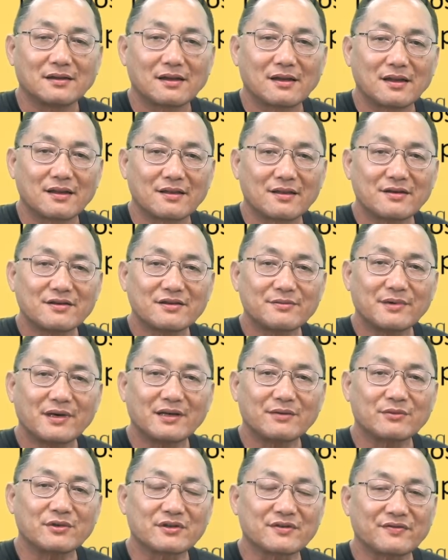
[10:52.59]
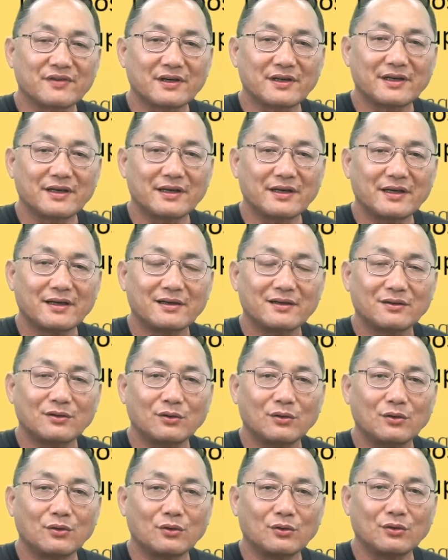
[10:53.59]
This man was very
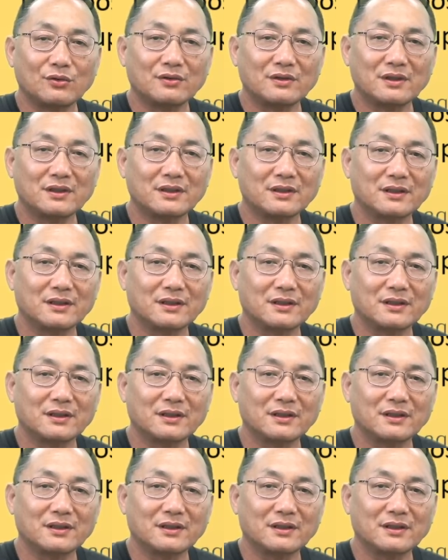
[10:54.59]
old.